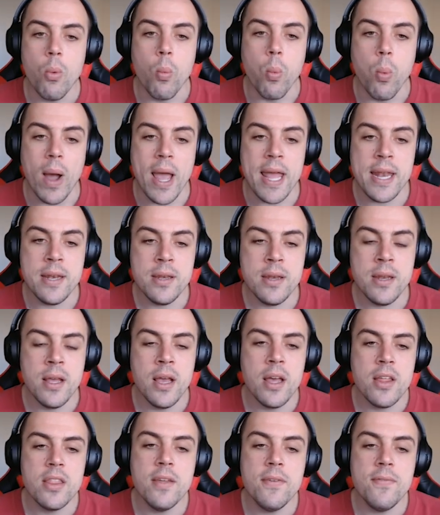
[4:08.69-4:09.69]
When
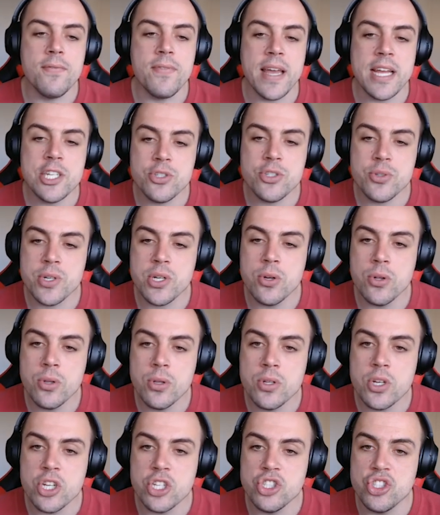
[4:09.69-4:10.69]
the
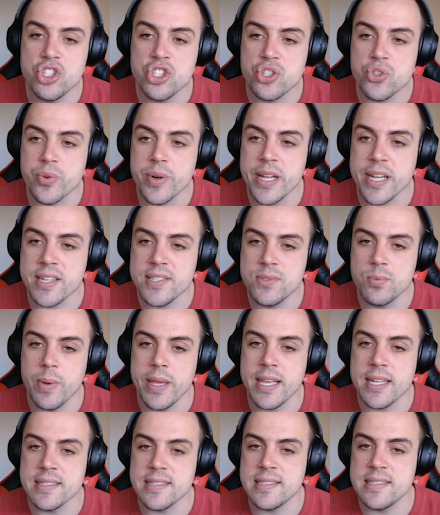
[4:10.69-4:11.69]
ventricle constricts, we
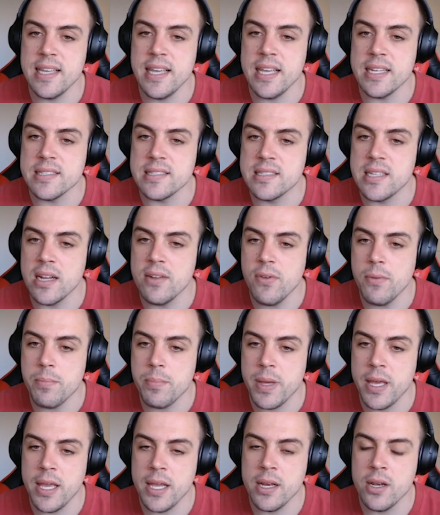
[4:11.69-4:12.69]
can see instead of it
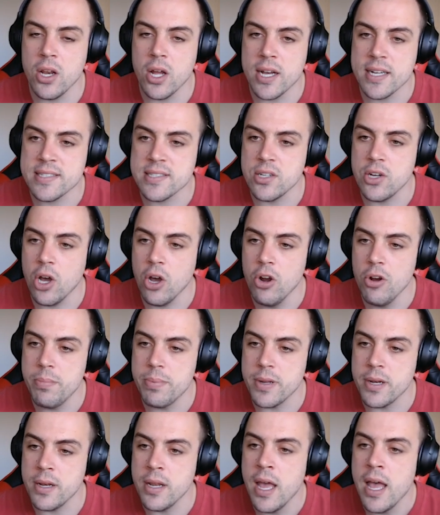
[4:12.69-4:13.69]
being nice and
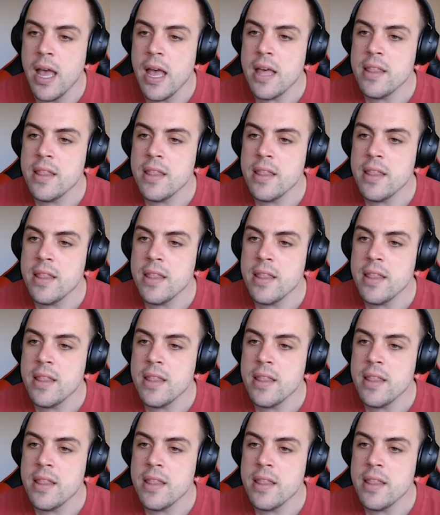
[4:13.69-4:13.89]
open,